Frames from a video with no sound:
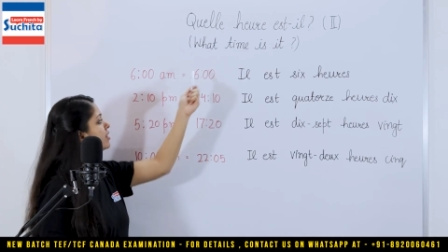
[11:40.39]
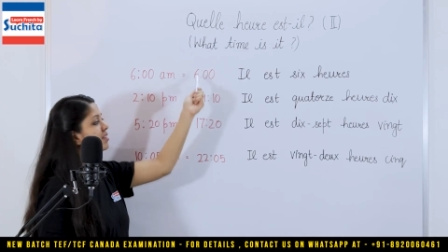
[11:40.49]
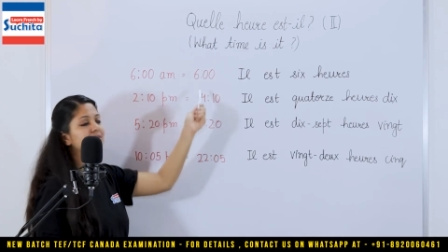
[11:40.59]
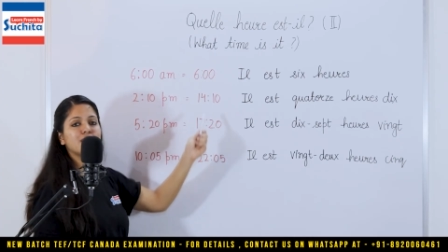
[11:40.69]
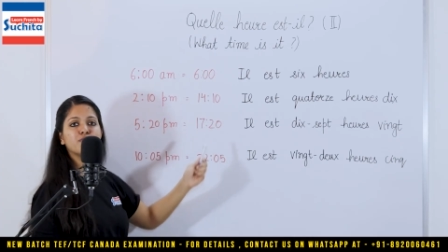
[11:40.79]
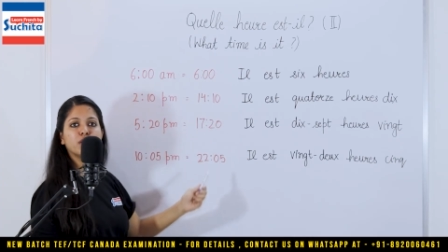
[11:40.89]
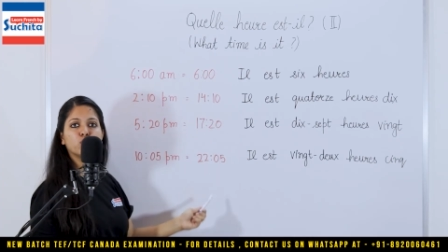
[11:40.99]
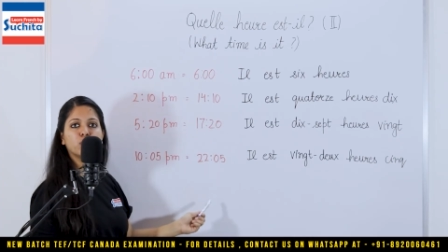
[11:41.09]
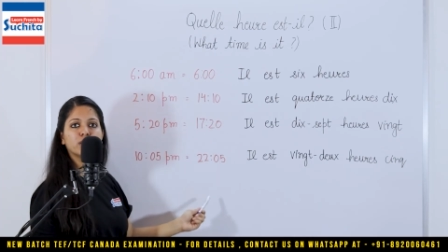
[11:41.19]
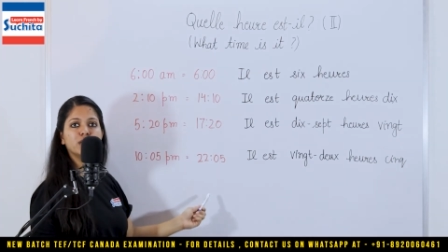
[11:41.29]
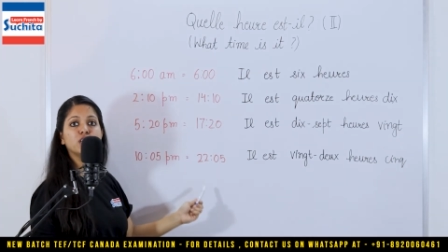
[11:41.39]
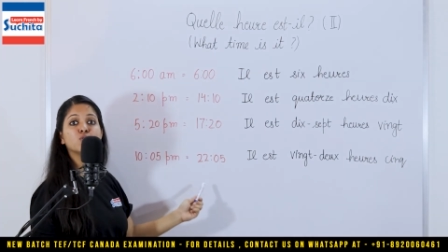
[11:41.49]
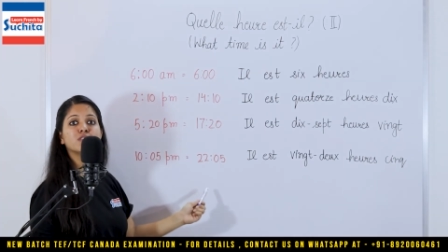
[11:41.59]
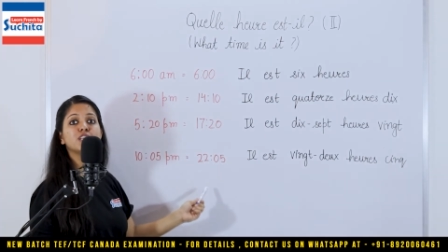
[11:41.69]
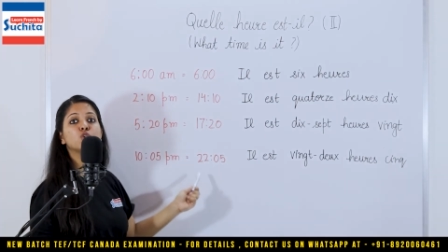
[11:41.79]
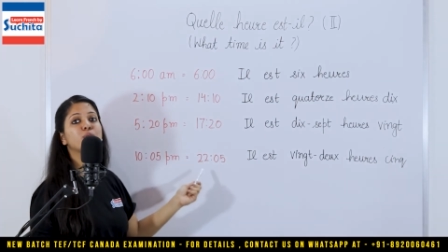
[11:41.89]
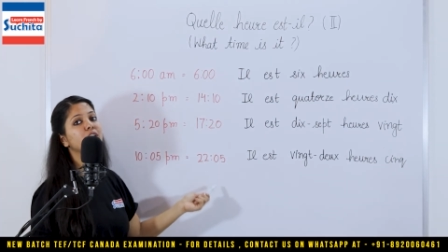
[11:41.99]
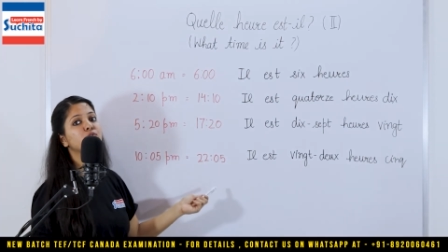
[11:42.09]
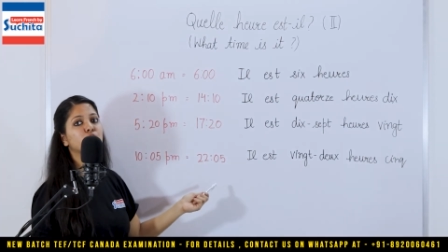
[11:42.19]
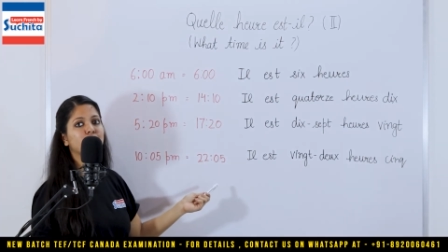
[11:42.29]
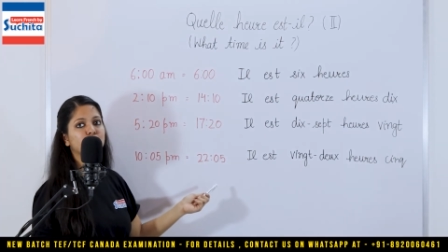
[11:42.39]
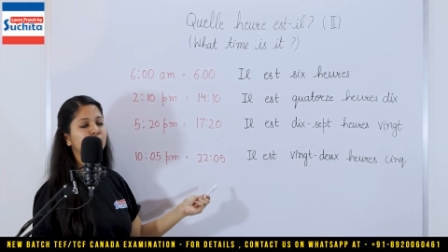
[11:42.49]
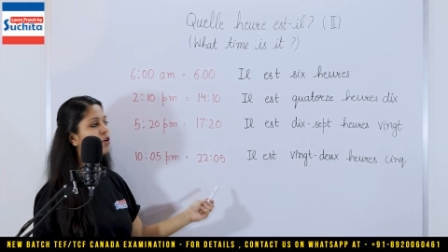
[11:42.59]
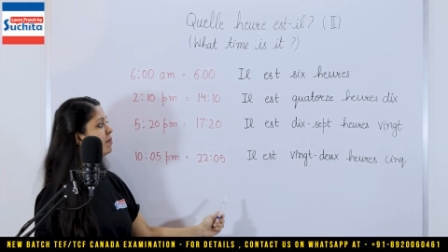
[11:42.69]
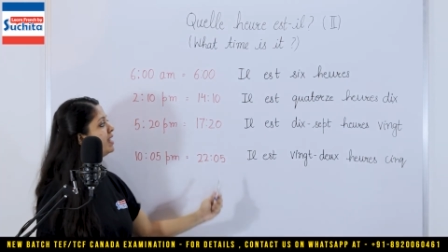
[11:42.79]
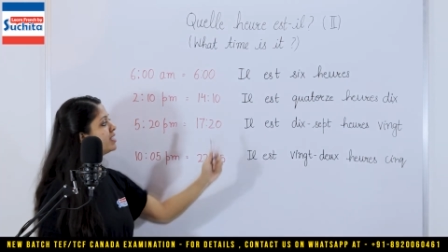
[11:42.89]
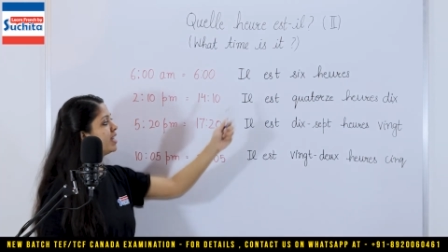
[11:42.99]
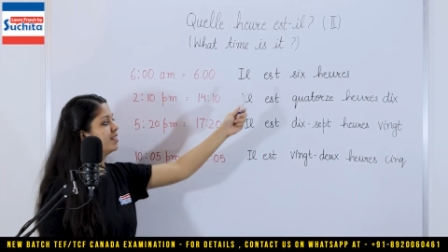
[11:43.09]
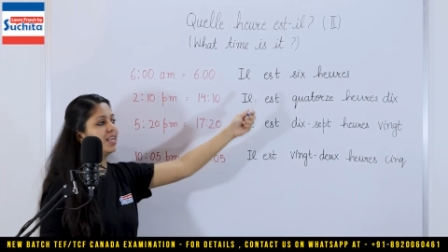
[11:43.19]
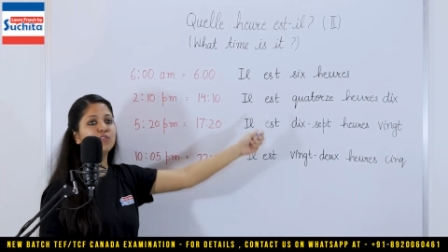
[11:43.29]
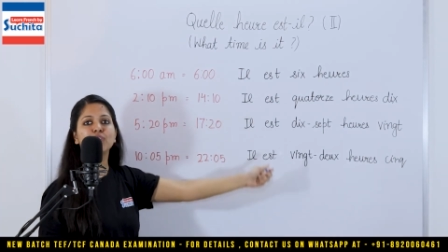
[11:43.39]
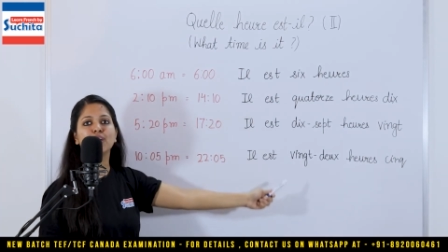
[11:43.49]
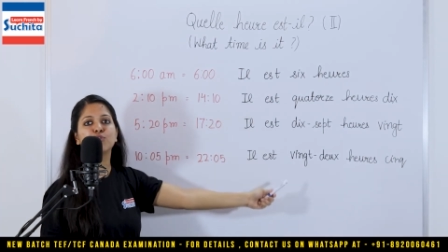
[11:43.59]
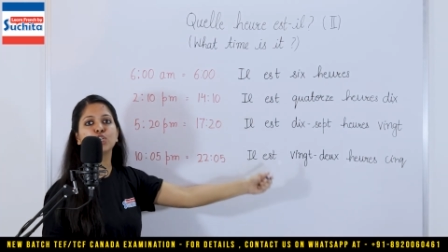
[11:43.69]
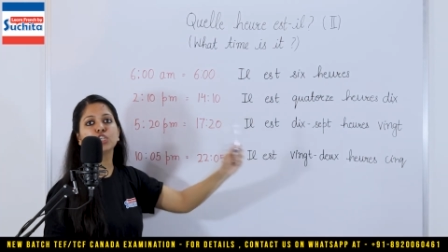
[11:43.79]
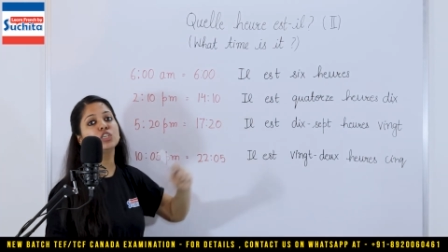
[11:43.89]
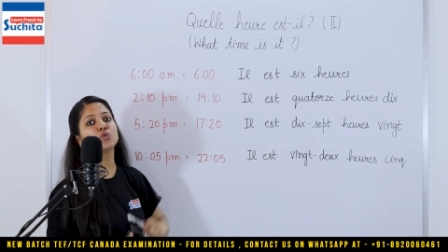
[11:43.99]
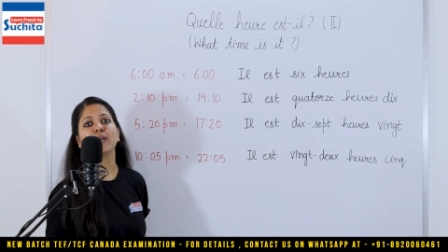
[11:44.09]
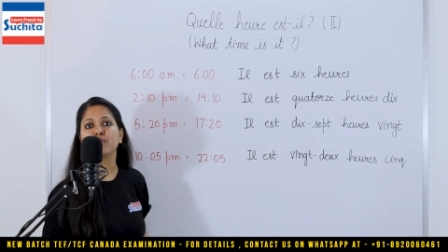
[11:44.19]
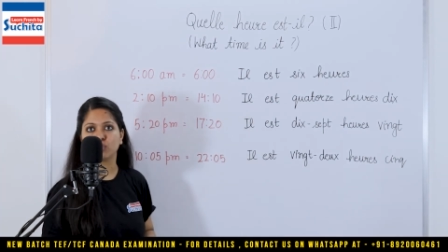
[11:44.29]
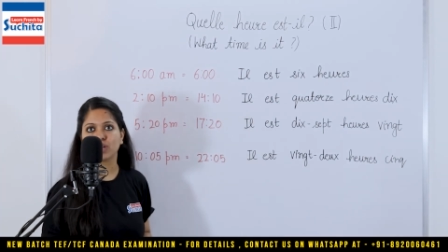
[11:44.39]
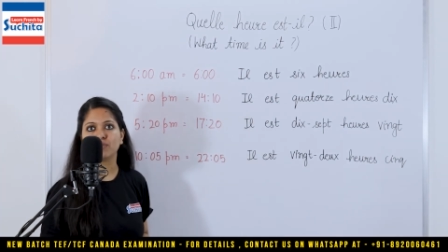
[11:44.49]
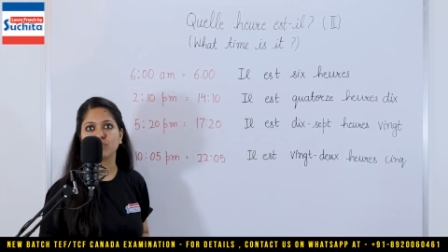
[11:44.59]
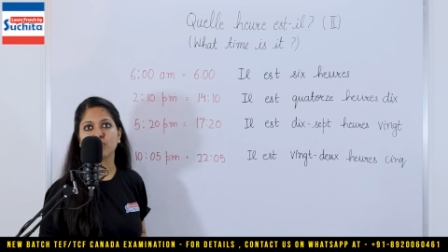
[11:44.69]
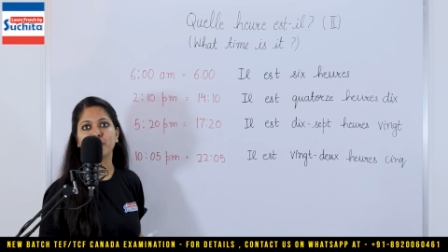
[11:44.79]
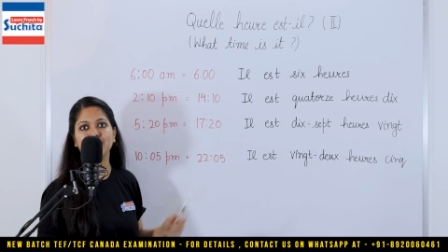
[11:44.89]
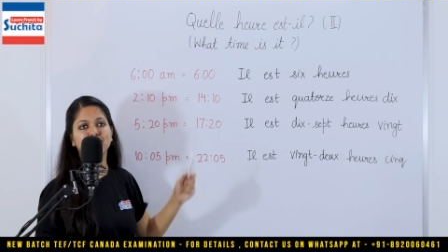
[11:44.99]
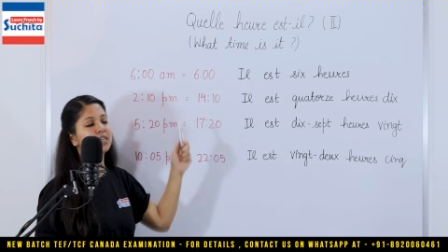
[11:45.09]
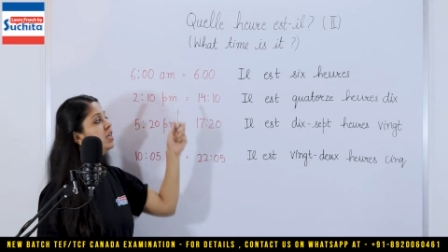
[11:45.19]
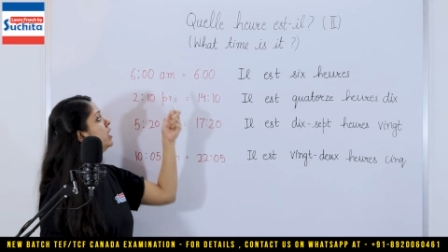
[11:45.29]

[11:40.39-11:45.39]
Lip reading: This I've converted using 24-hour format, and then we have written 24-hour format.